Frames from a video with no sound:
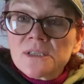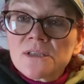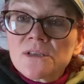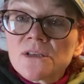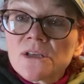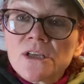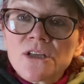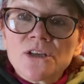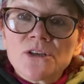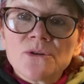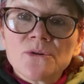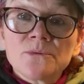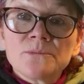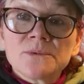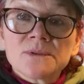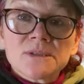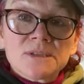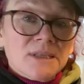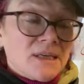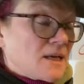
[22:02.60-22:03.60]
in it
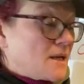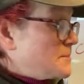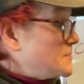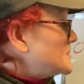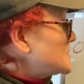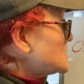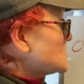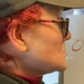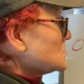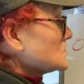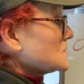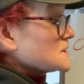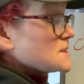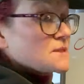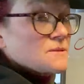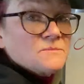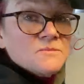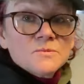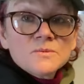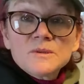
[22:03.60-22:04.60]
humans, it happens in
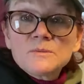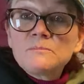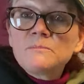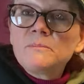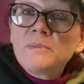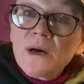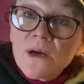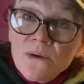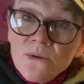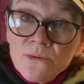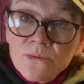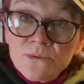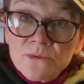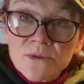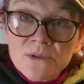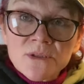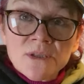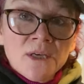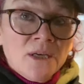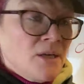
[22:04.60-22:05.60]
organisms with
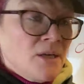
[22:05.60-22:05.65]
bones